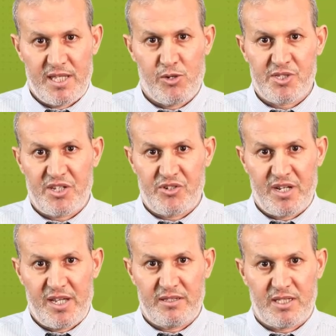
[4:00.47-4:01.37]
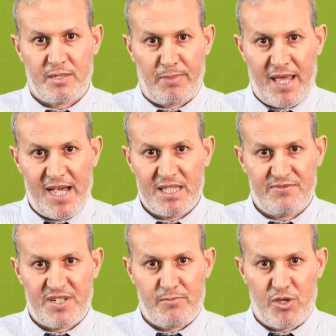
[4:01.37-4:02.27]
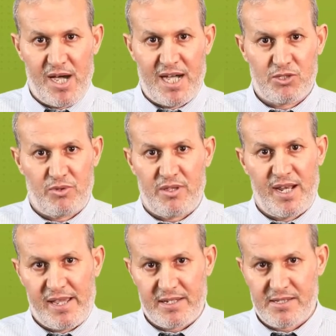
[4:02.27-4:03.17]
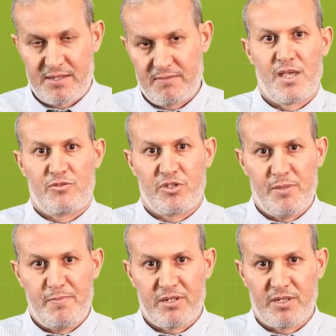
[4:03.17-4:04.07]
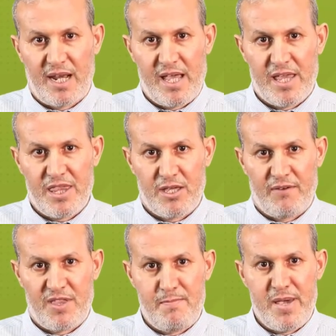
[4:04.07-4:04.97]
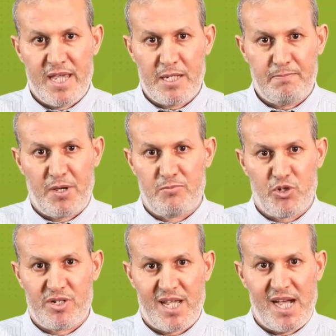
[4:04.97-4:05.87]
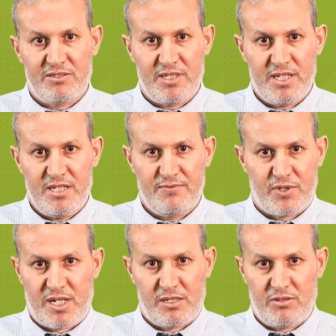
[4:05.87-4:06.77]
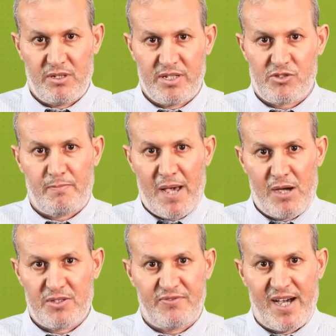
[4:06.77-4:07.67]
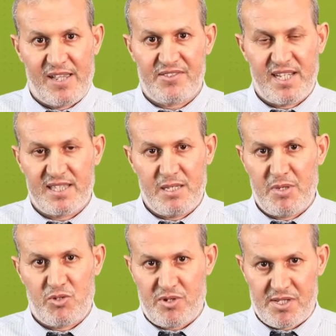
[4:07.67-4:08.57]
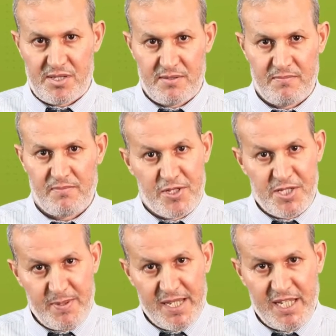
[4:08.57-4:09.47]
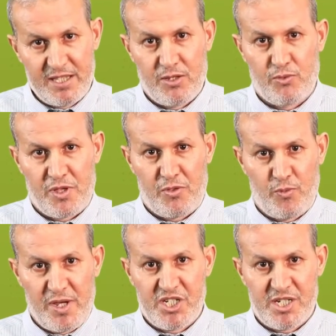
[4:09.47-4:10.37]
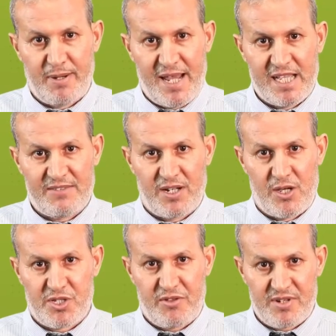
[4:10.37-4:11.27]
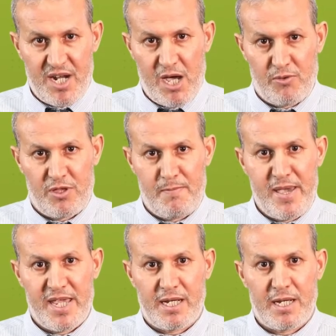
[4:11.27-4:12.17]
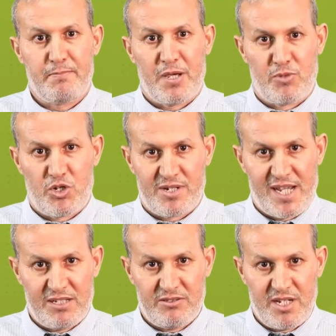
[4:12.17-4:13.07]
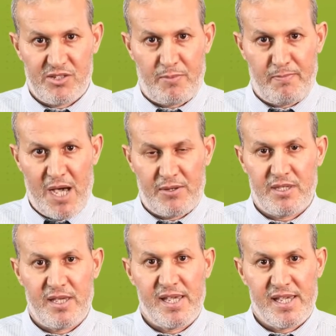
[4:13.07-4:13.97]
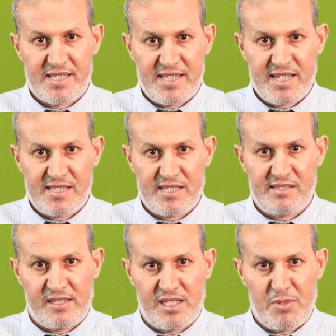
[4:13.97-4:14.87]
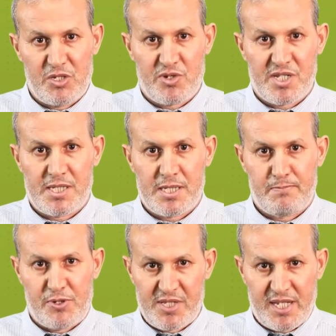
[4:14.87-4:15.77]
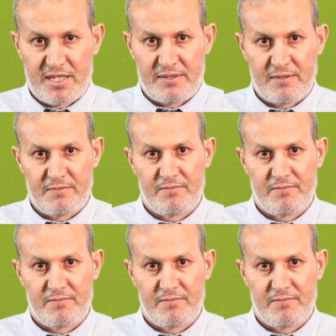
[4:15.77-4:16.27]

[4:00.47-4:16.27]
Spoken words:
deoxygenated blood from the heart to the lungs. The typical length of the main pulmonary artery for an adult is about 5 centimeters. The speed with which blood flows through the main pulmonary artery is about 60 centimeters per second,